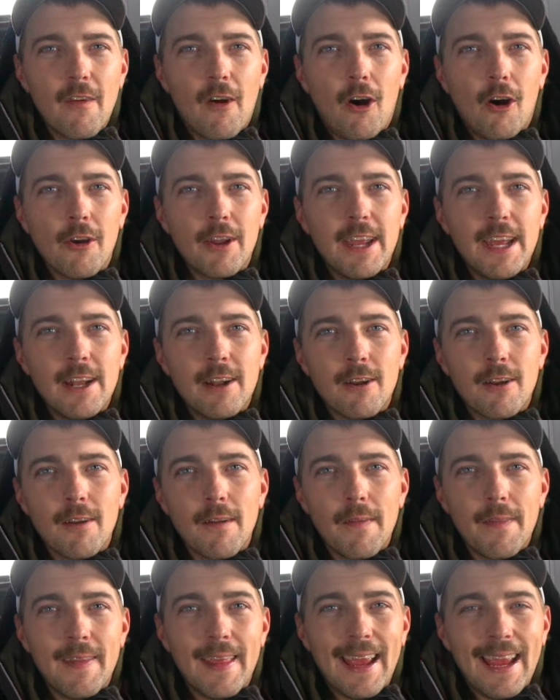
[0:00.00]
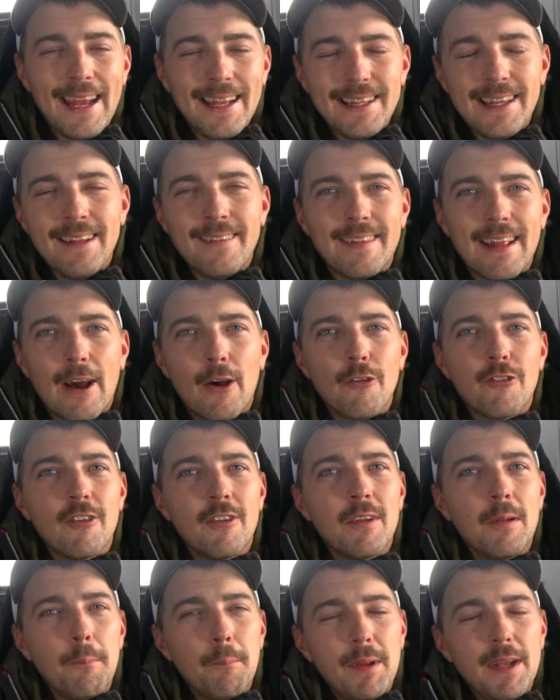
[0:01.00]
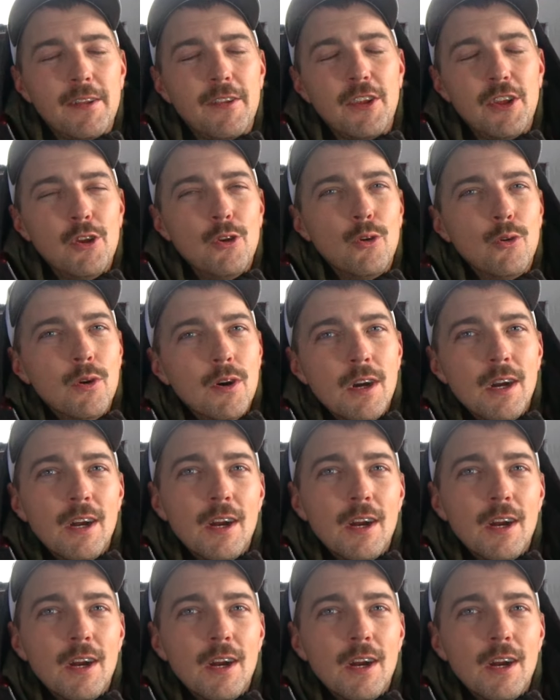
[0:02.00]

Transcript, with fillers: the hog heater, the 18,000 BTU